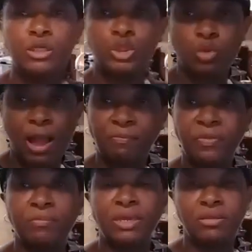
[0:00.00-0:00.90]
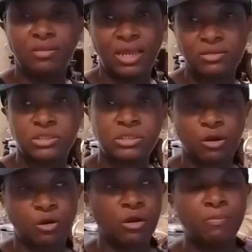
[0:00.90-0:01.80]
drop them in that
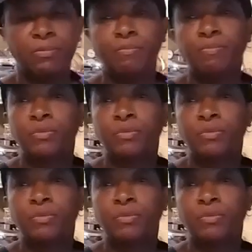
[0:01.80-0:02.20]
syrup,